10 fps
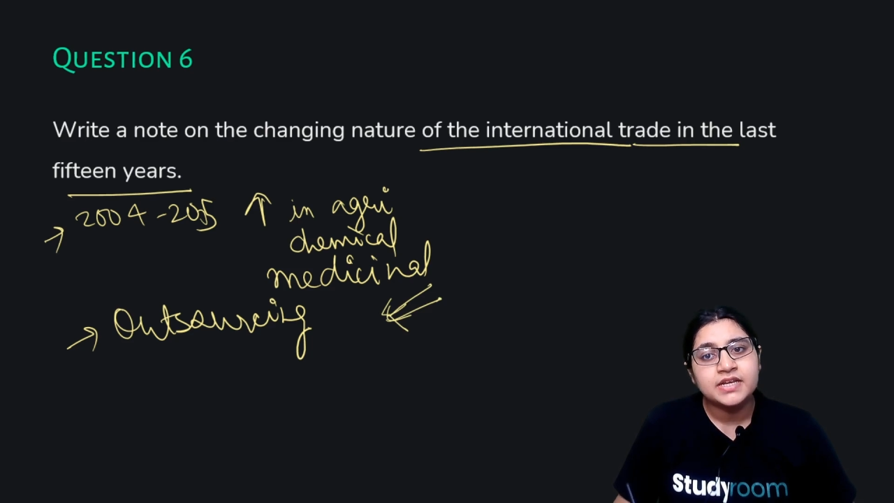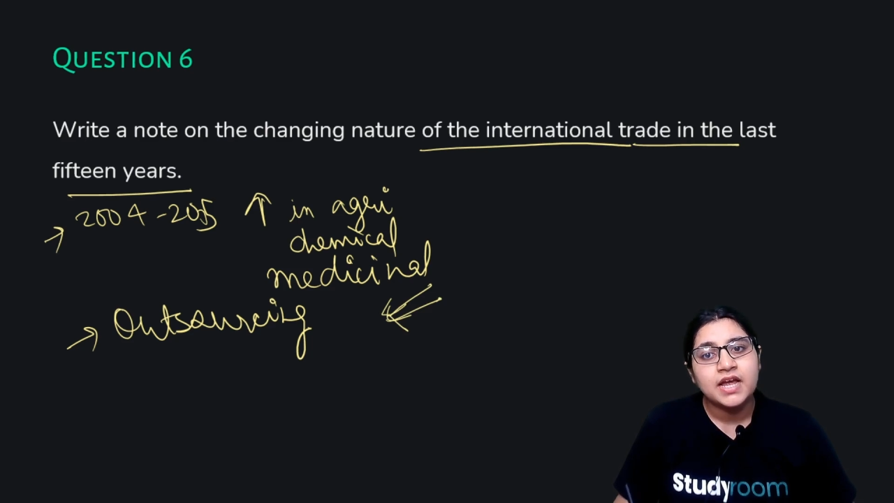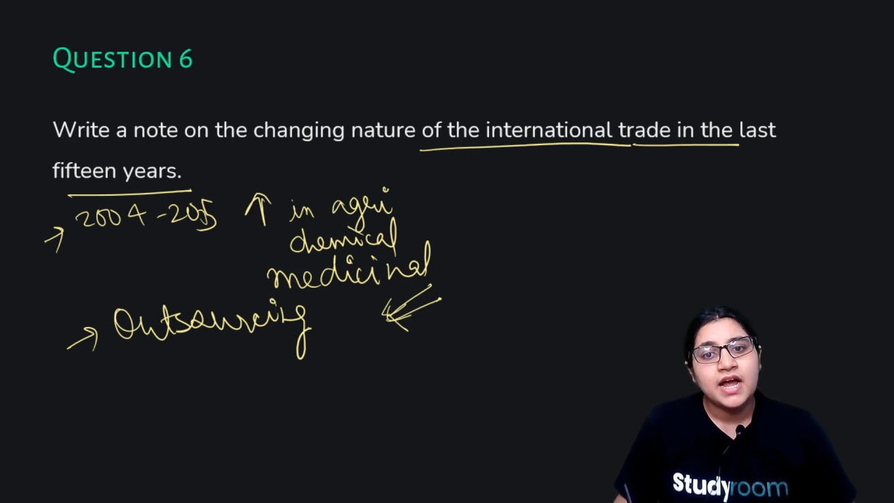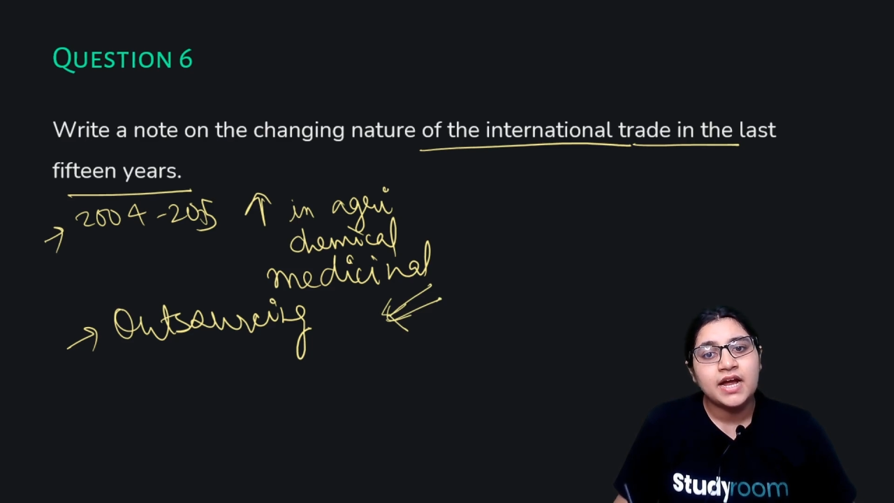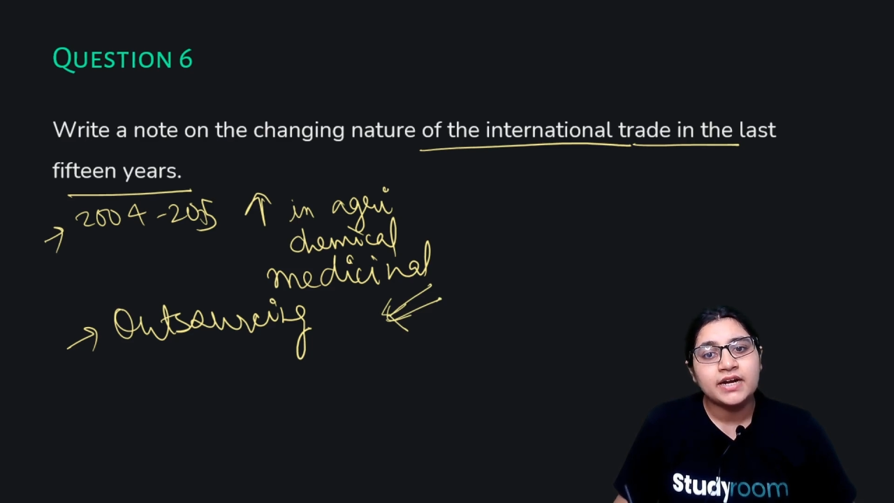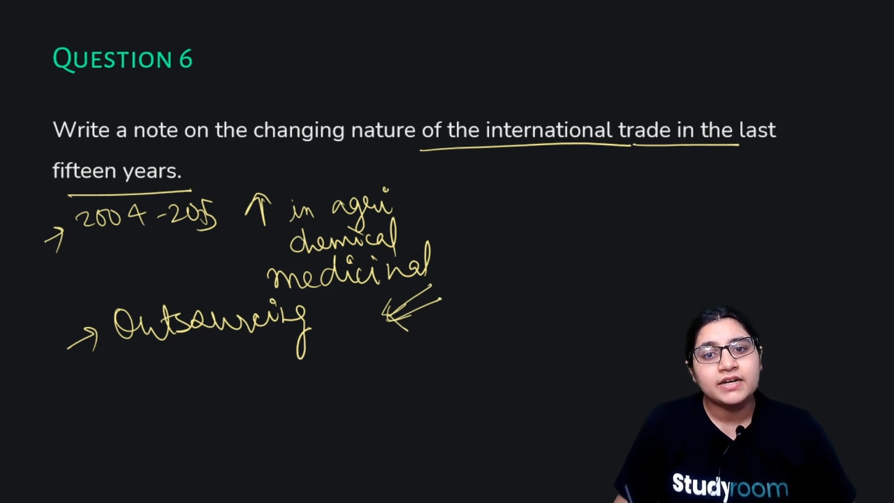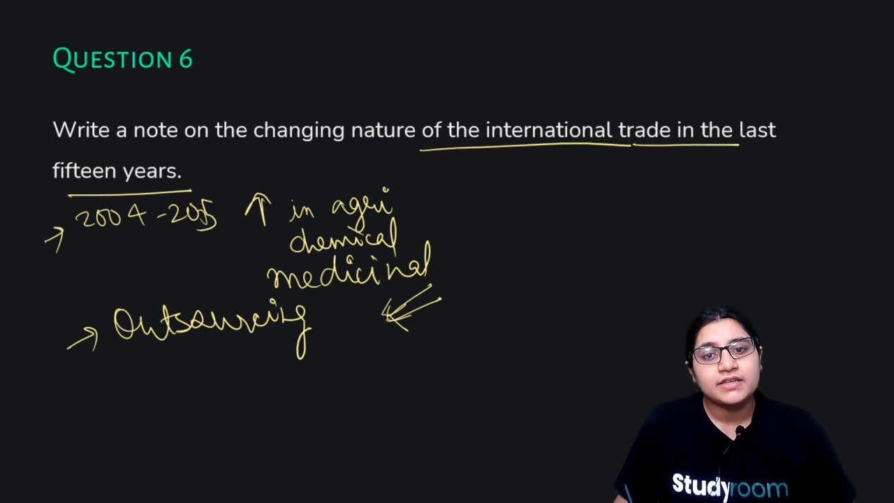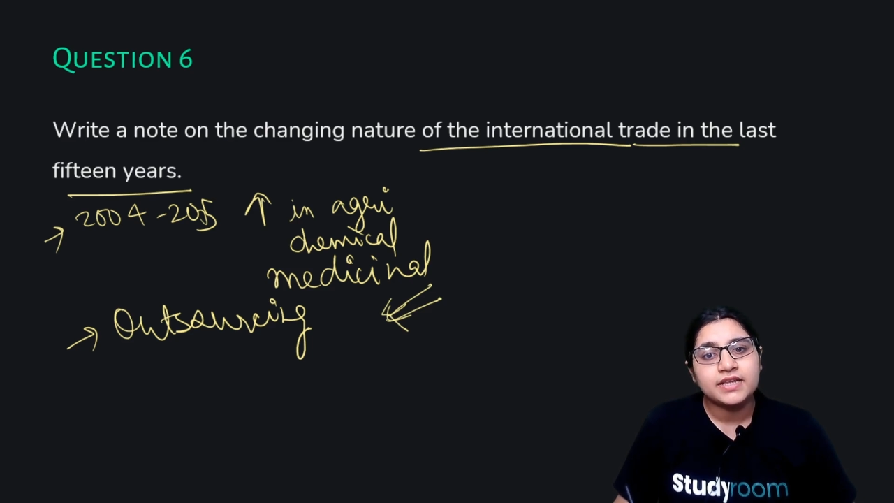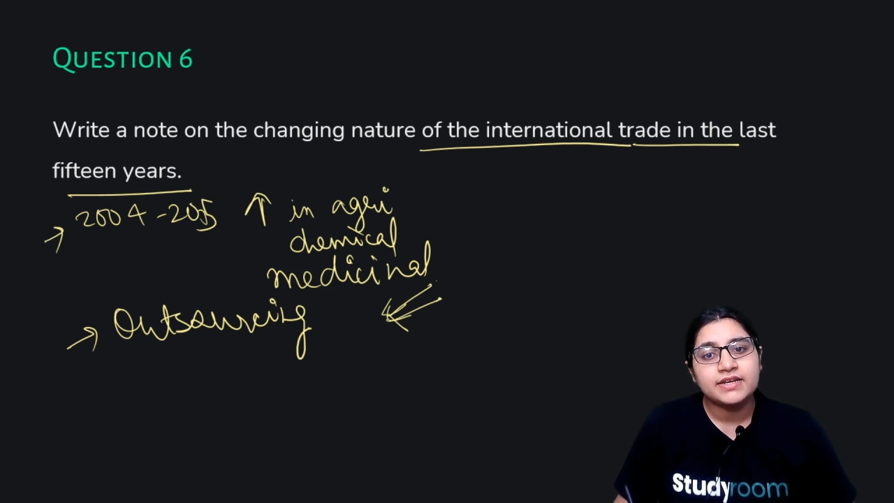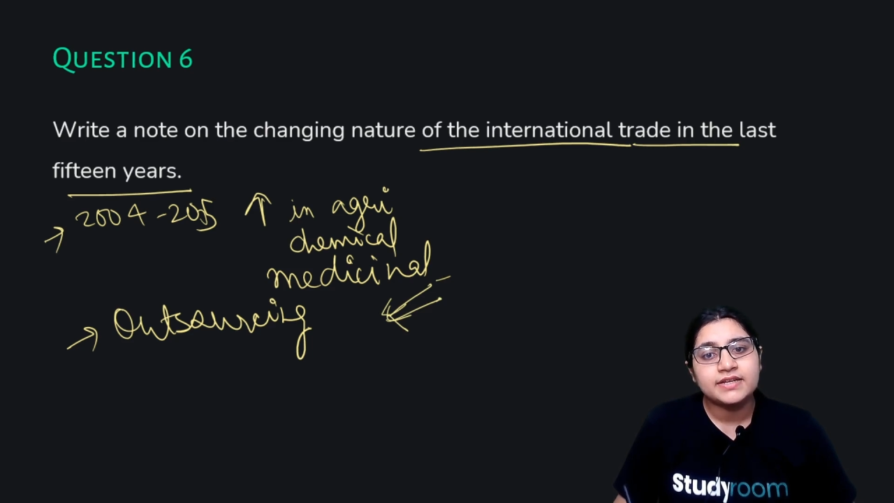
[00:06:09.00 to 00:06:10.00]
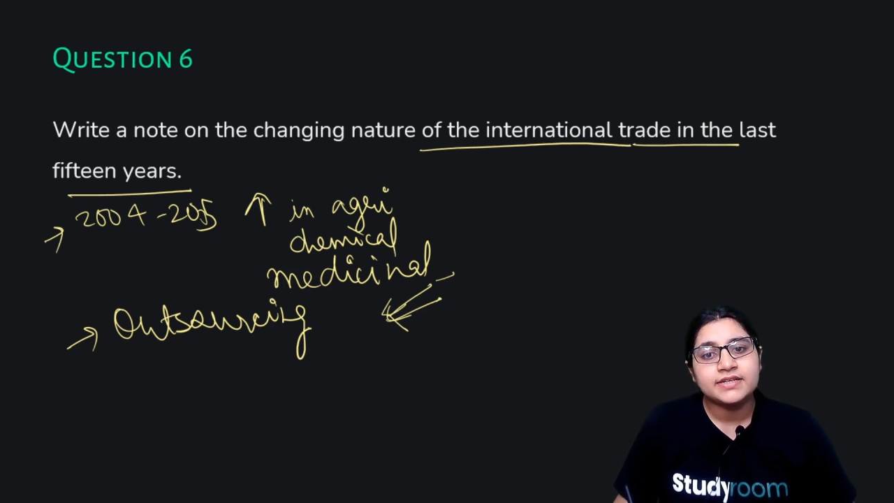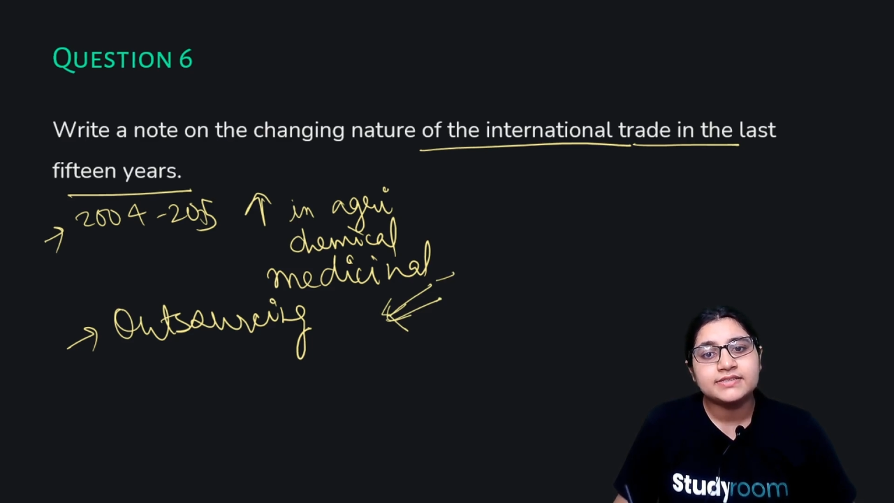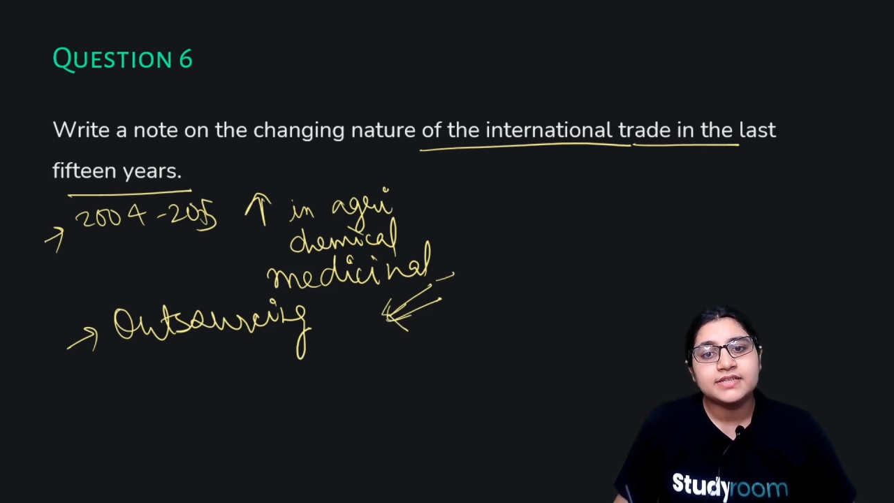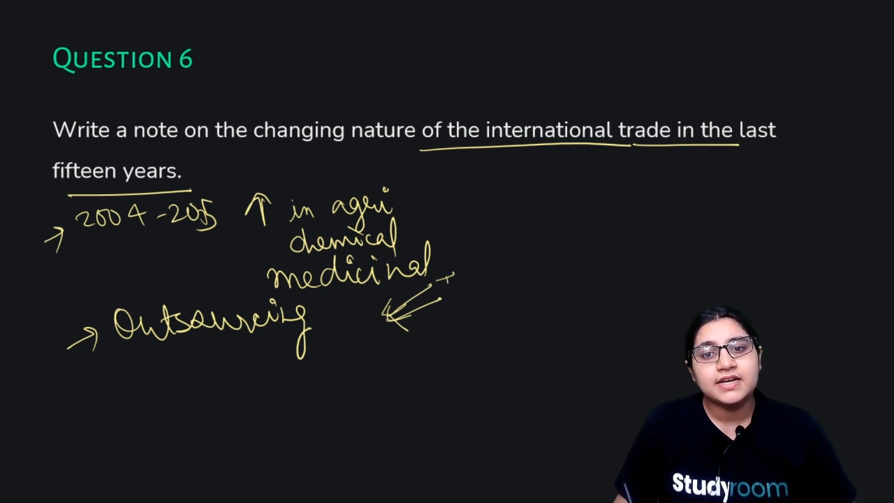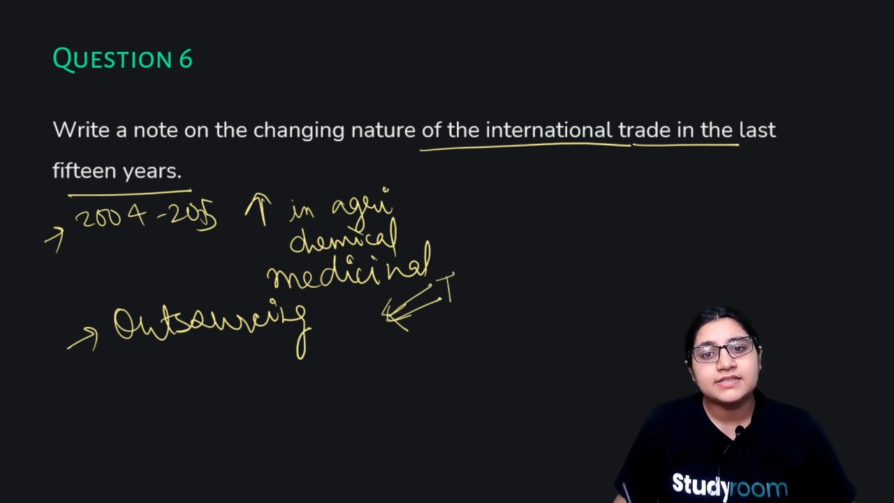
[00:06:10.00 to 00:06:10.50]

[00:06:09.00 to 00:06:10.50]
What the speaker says: and there is a